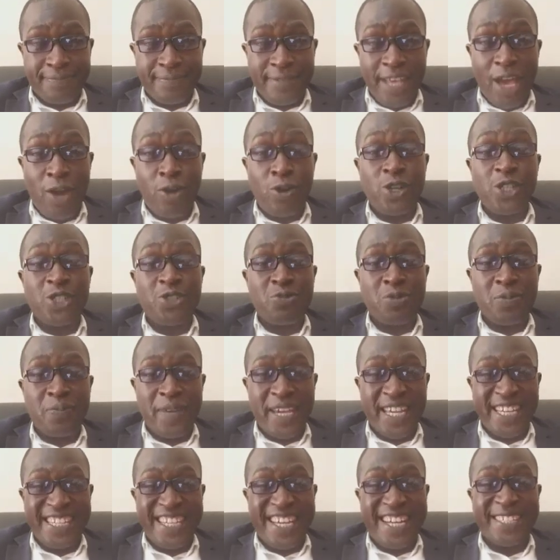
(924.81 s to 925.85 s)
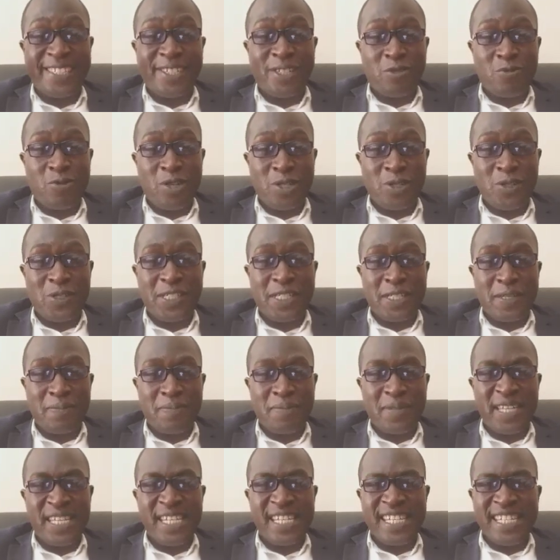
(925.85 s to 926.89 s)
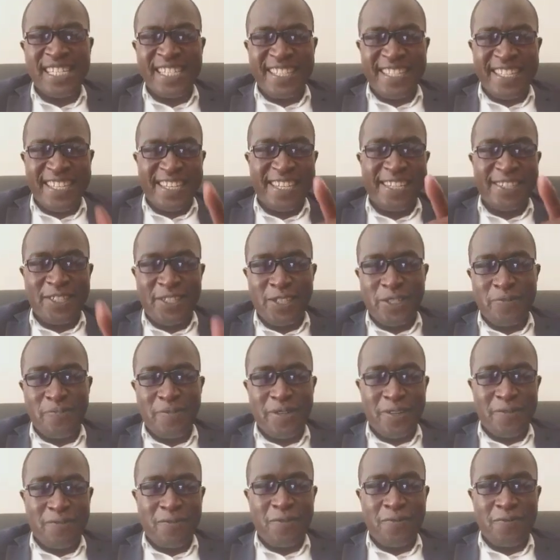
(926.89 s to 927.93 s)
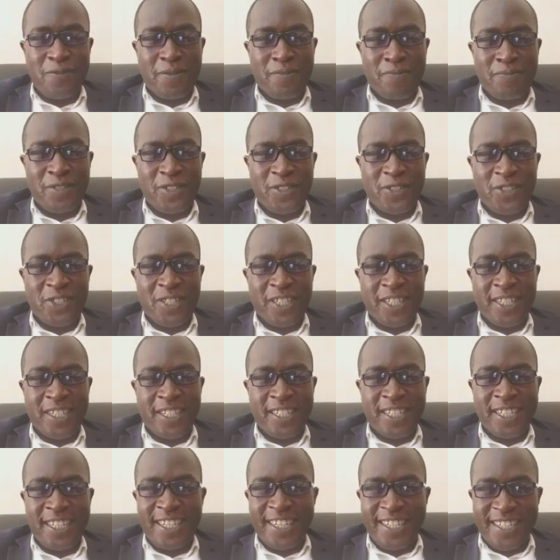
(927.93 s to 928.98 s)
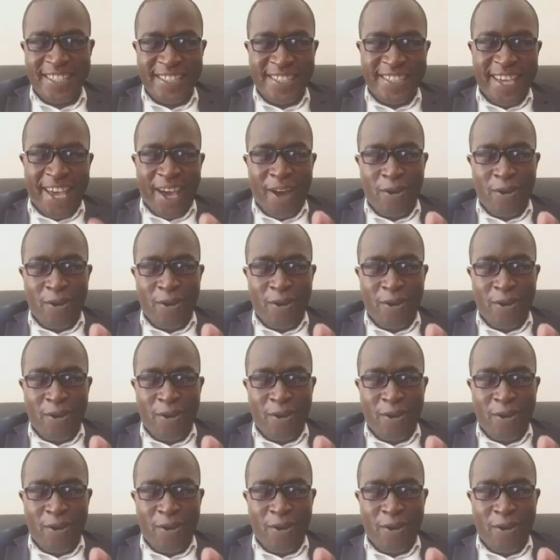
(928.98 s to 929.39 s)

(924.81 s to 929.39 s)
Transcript: I always remain Daniel Walusimbi, the legitimate Fufa president. Ciao.